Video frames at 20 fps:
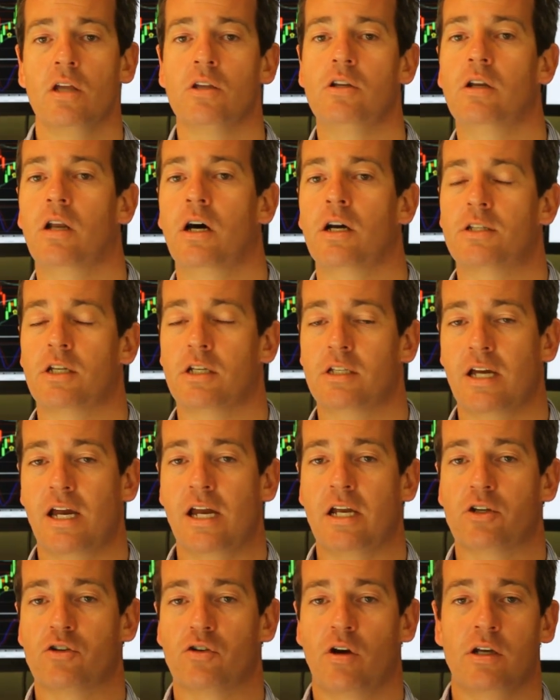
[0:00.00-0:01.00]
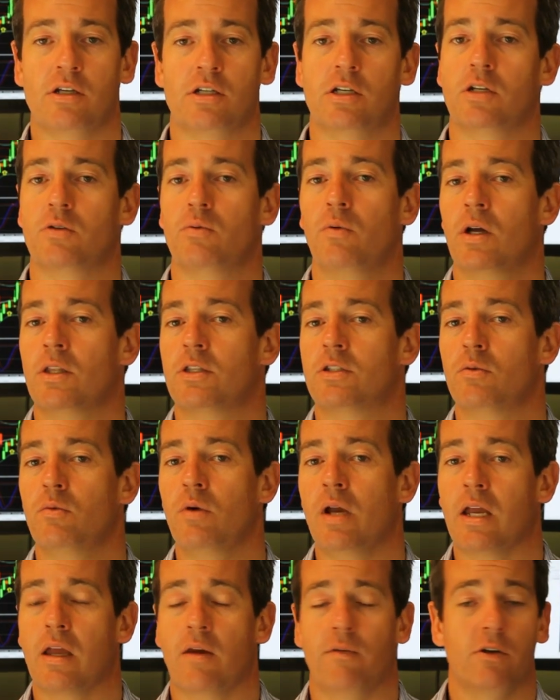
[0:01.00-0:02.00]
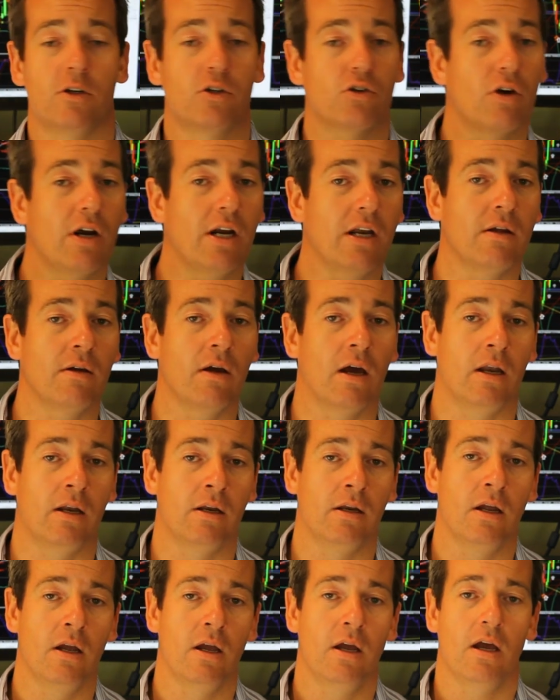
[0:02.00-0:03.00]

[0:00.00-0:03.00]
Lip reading: Do you like to take trades just once a week? If you're trading and